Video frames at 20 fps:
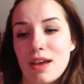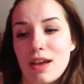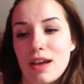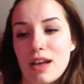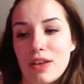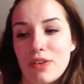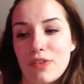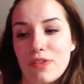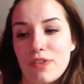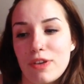
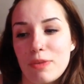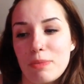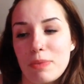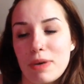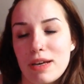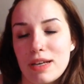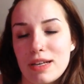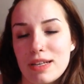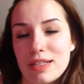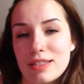I feel
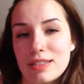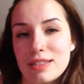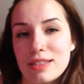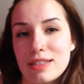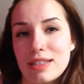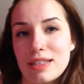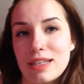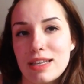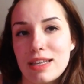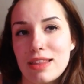
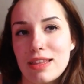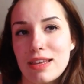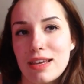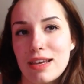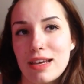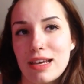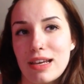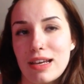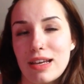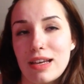personally
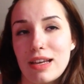that